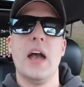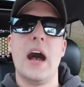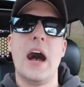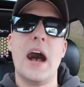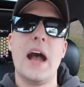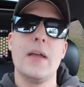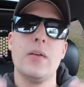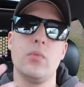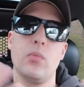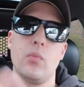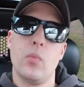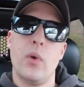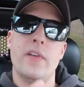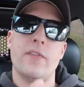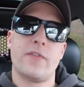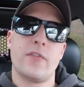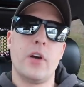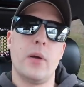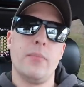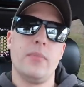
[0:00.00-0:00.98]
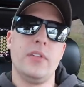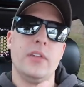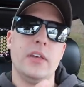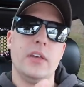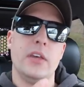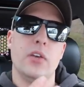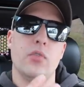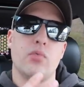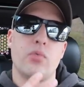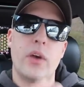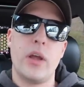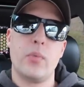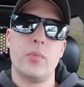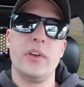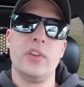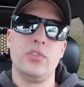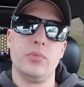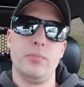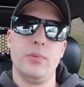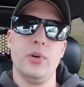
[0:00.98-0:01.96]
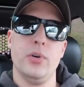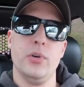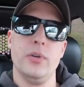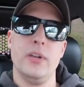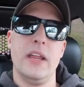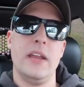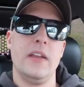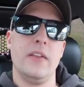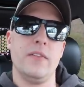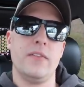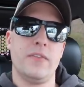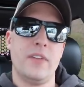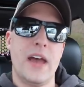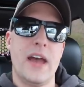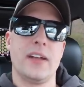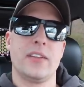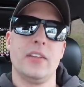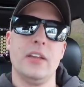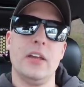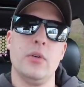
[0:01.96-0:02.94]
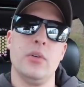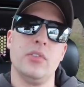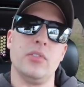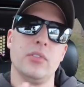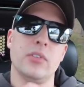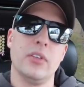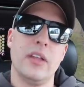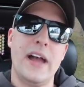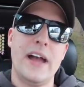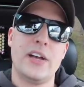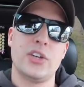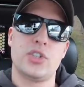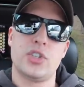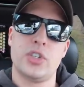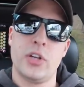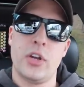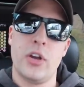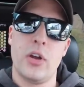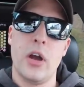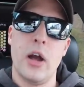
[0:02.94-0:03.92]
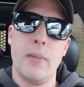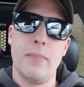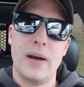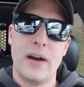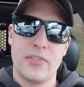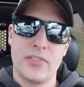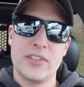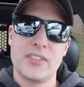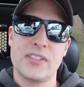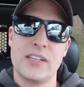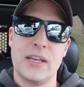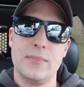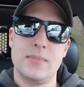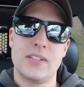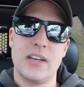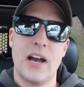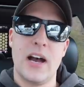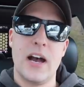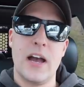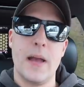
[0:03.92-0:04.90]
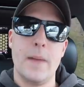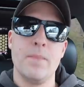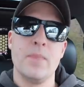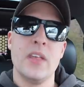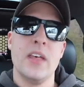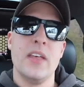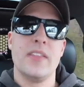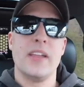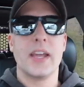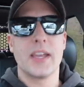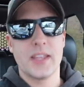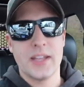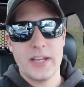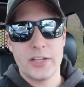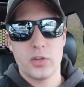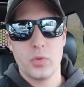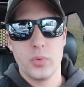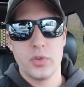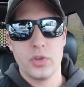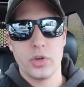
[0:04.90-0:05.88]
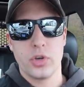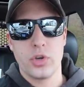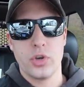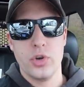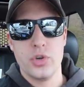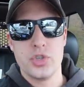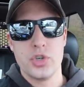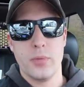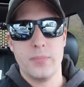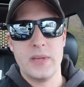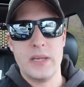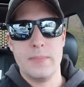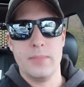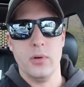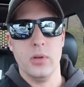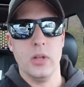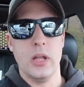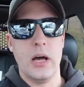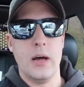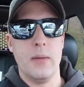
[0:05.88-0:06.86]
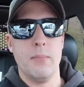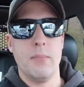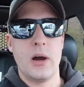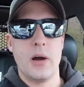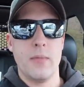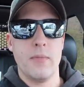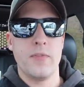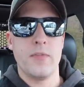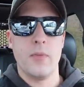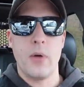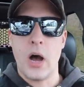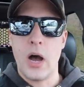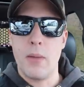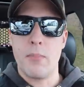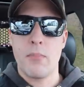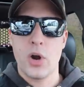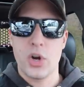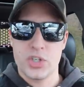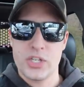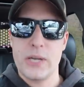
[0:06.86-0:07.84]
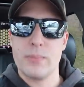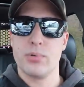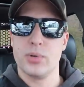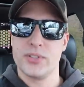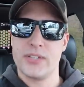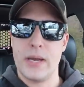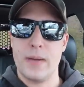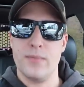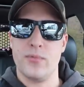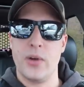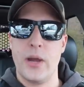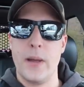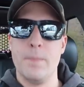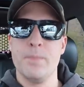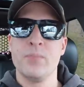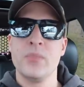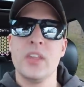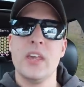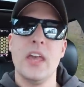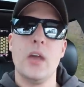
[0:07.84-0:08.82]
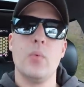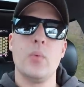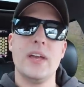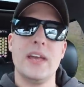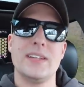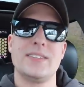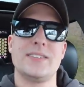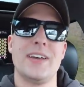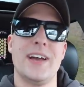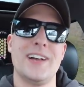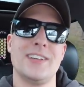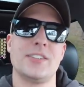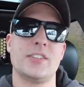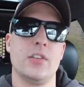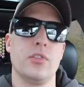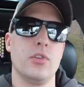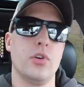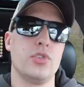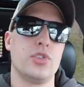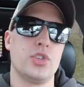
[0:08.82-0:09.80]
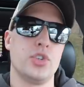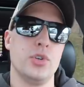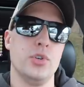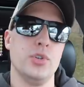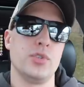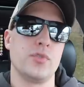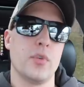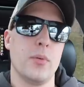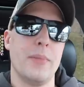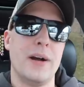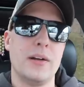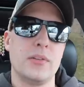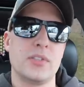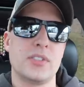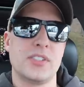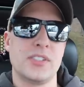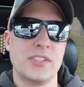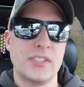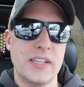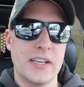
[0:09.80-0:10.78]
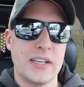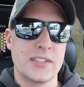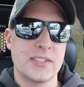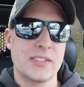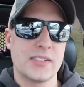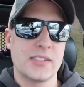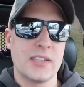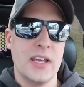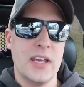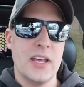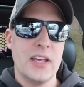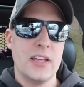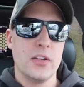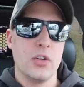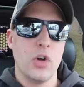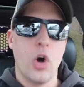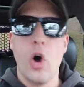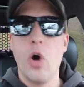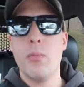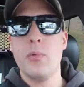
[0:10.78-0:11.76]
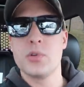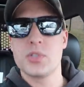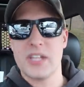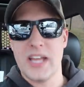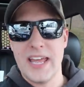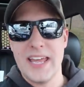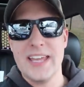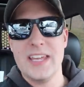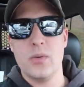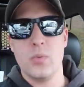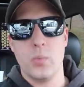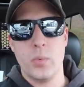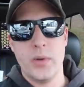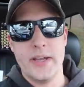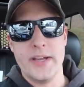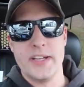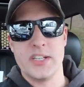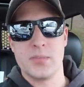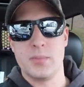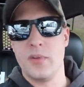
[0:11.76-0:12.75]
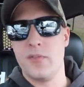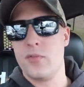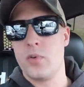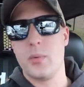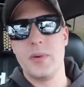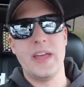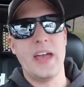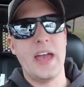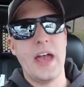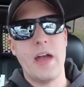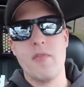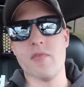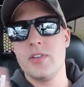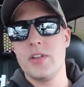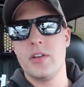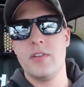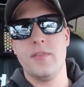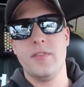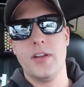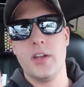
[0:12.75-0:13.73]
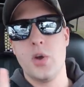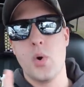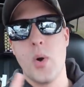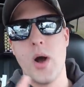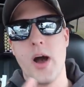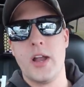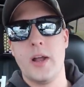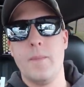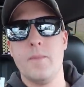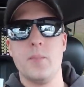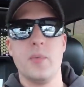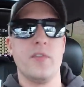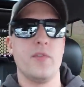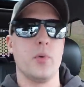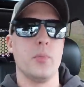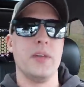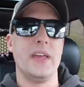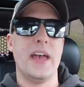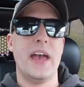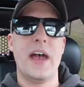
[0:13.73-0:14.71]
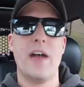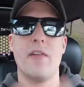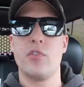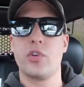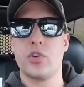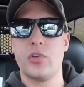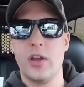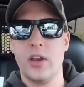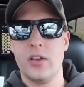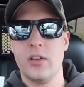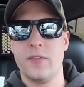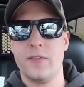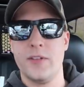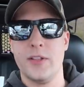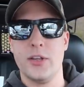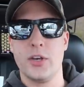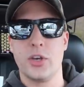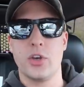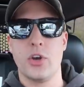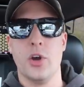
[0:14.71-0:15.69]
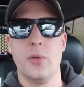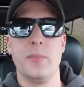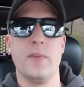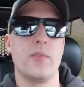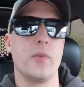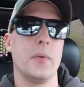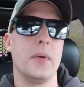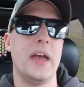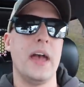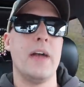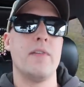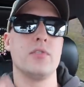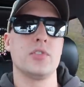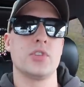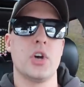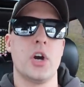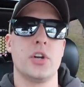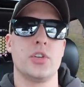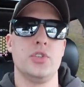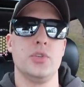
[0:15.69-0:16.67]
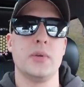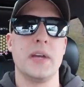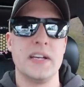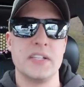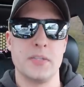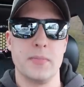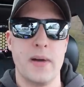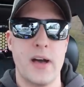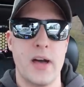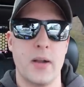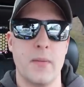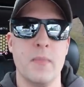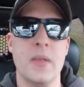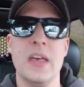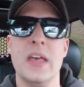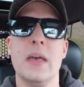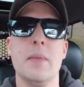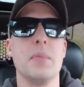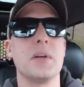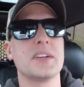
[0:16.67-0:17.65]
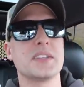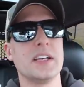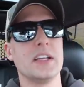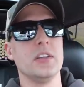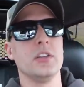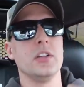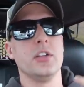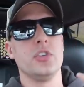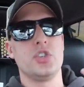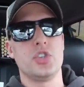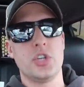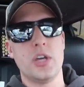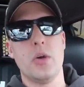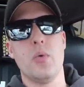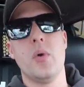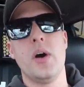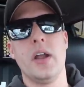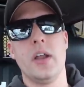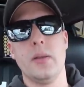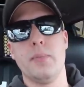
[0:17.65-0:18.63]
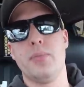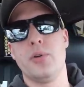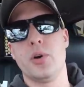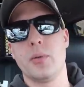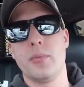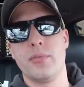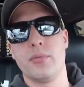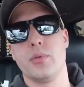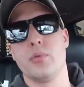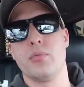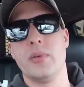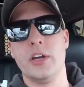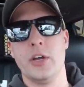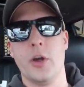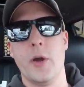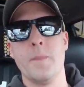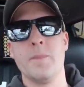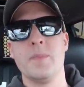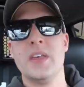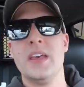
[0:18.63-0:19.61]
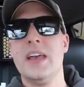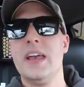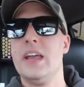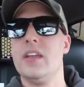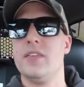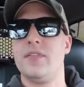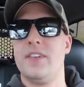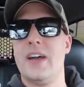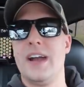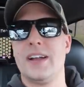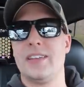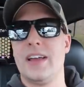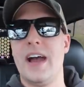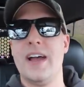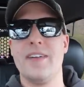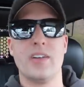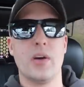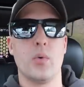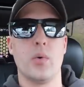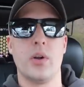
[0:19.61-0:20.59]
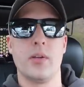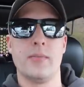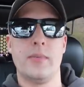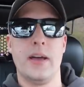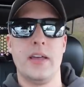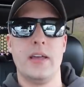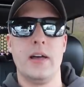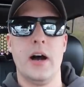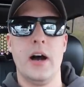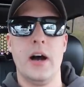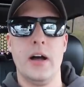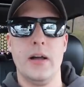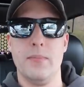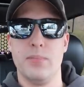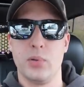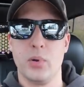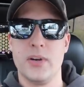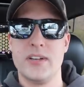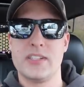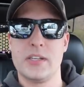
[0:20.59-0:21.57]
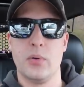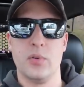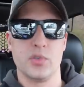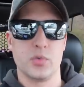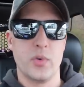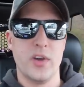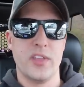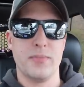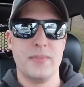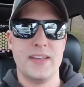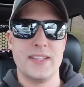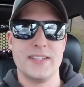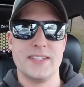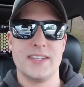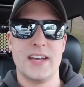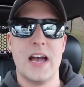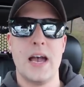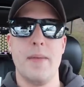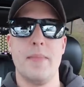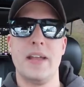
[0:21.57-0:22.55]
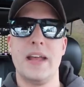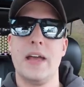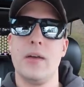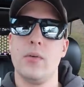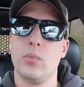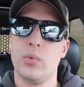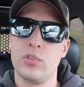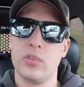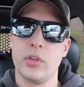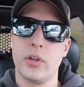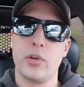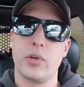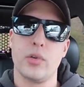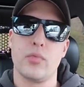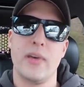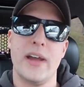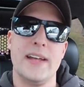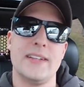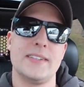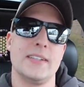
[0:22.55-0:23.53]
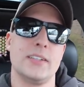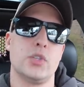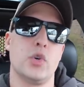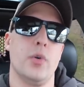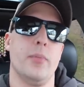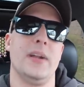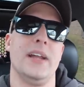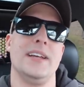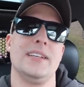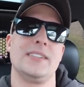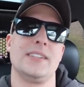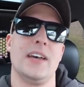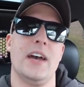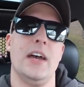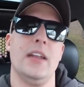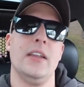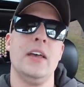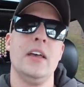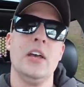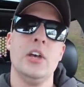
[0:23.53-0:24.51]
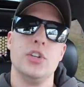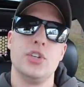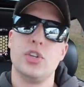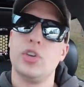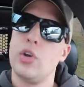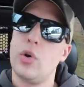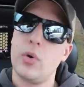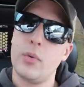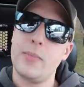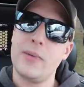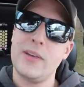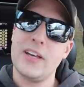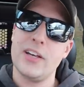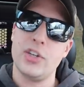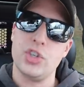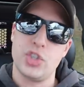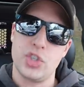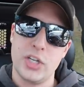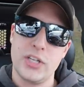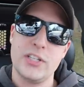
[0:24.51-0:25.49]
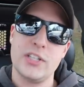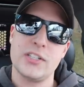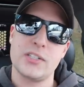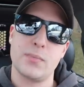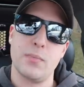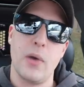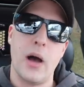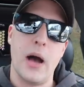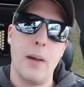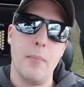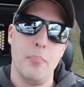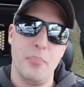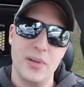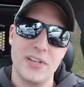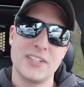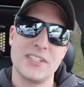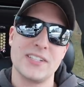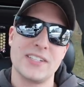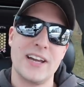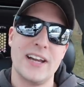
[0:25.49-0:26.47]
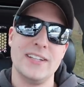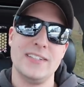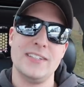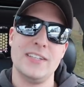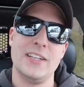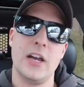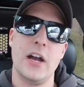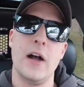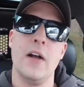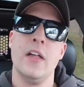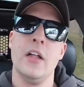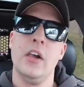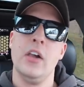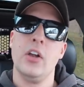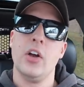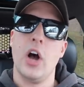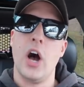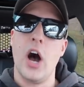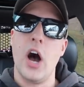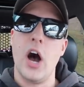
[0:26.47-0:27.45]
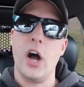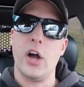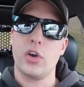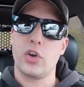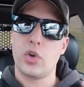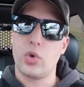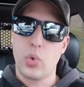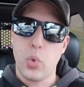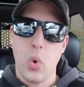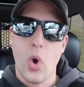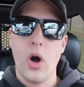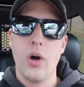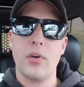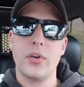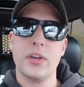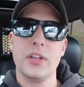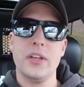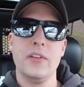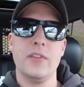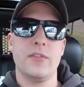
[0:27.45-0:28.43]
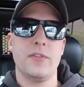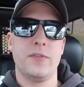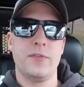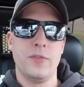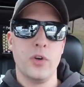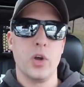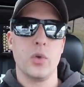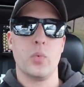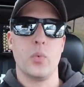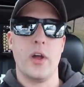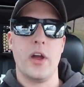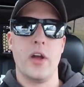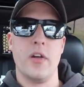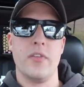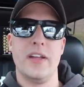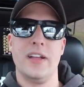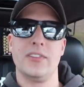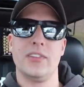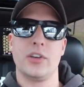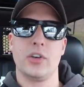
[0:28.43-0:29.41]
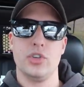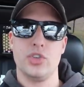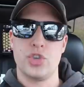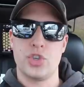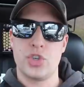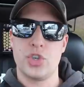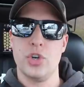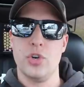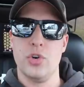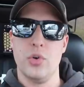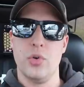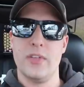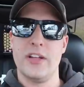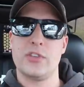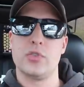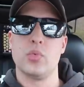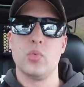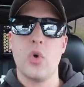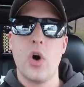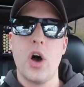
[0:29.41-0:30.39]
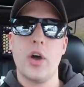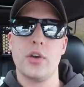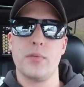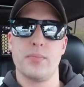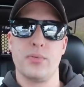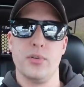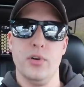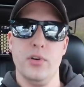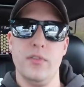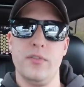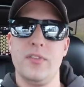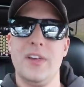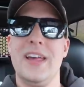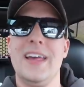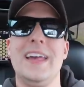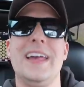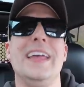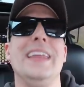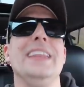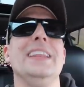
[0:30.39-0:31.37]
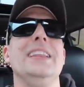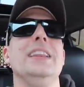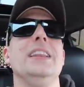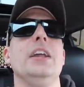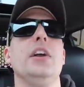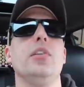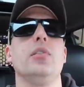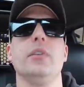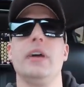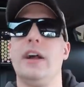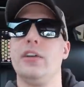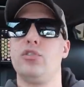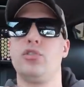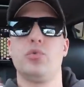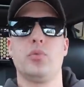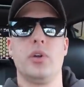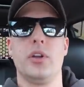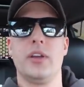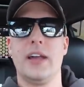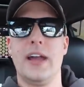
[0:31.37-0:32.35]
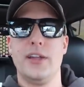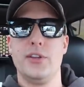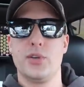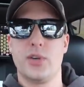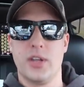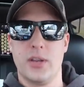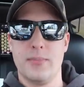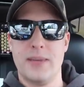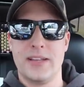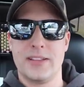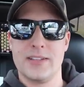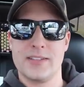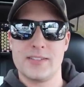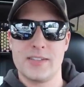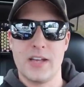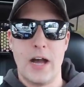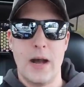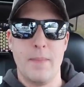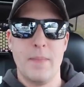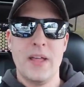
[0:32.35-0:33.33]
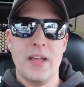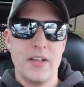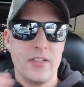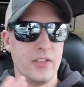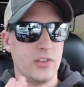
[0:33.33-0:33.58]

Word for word: I went from the Red Wings boot, and in fact, it was last year about the same time that I connected with the Kujo people, uh, about uh, March, April timeframe. And we had tested those shoes for about six, almost eight weeks before we ever did a video on them, before we ever created an affiliate code, before we ever talked to you guys about them, because I legit wanted to put them through the ringer. And in fact, I've got one of my uh, employees that was with me at the time, and I was literally ranting to him, and I said, Do you know what would be a genius uh, business idea? Uh, quality footwear that's like a shoe that's waterproof. And literally, I swear to God, you couldn't make this up.